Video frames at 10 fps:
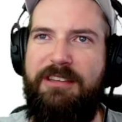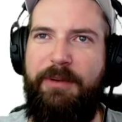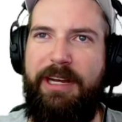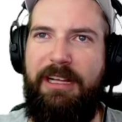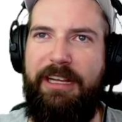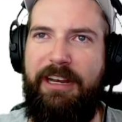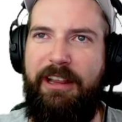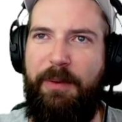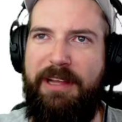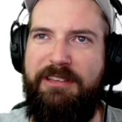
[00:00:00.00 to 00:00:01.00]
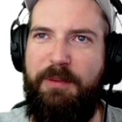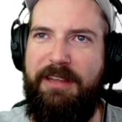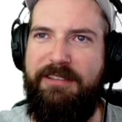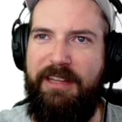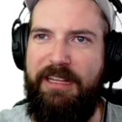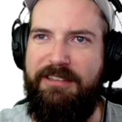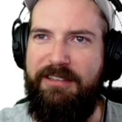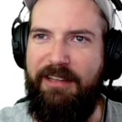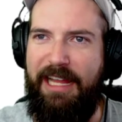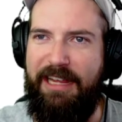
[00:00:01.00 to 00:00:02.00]
So when I click into the white space, it
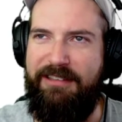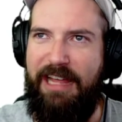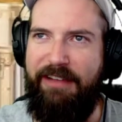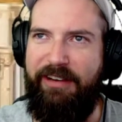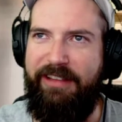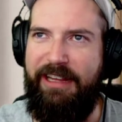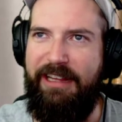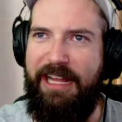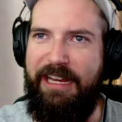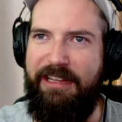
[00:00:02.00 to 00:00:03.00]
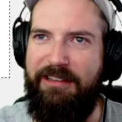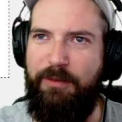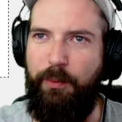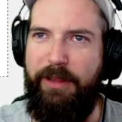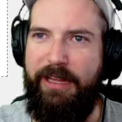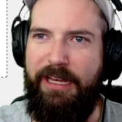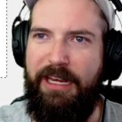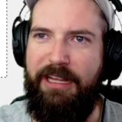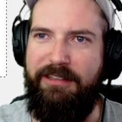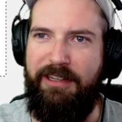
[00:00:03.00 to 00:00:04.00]
selects everything that is within
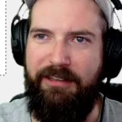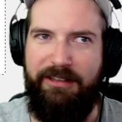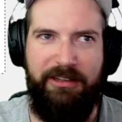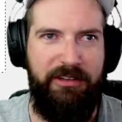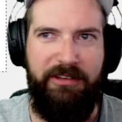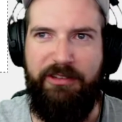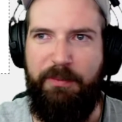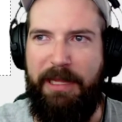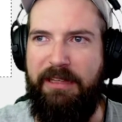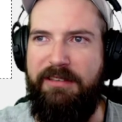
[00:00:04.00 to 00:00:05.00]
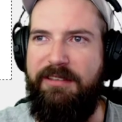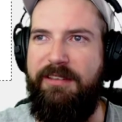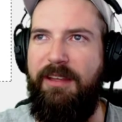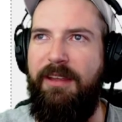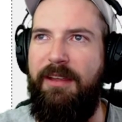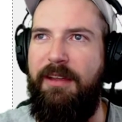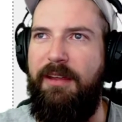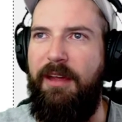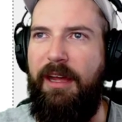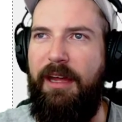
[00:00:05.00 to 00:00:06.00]
its contingent space.
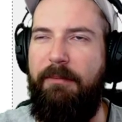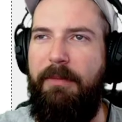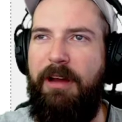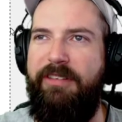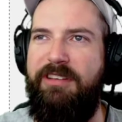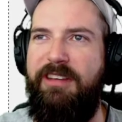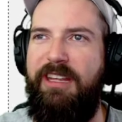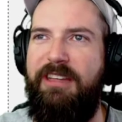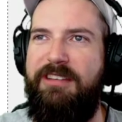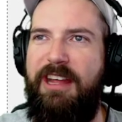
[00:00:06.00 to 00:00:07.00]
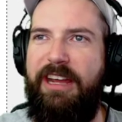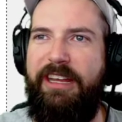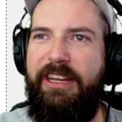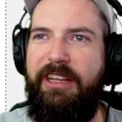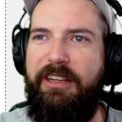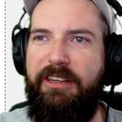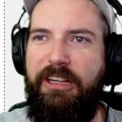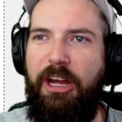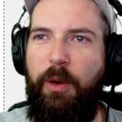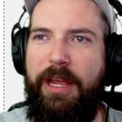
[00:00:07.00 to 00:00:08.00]
Obviously, it's not going to
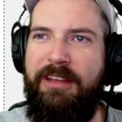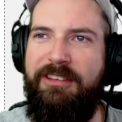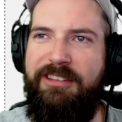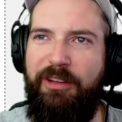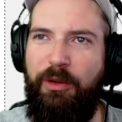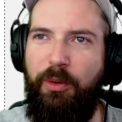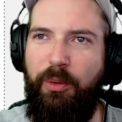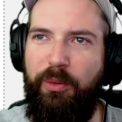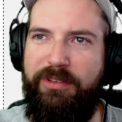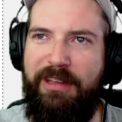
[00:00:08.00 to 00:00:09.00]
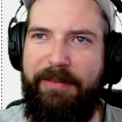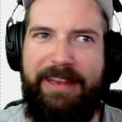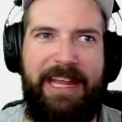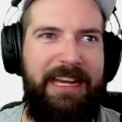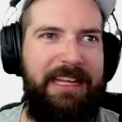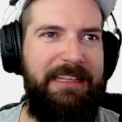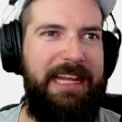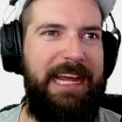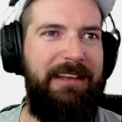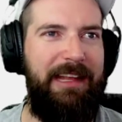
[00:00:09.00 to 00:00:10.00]
go into something that it
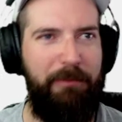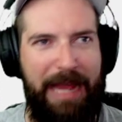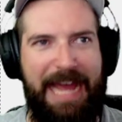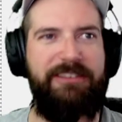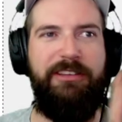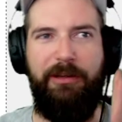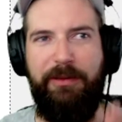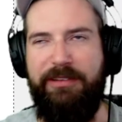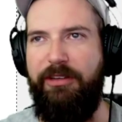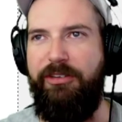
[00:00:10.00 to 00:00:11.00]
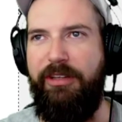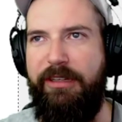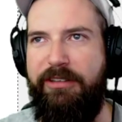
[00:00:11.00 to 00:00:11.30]
can't like pass through essentially.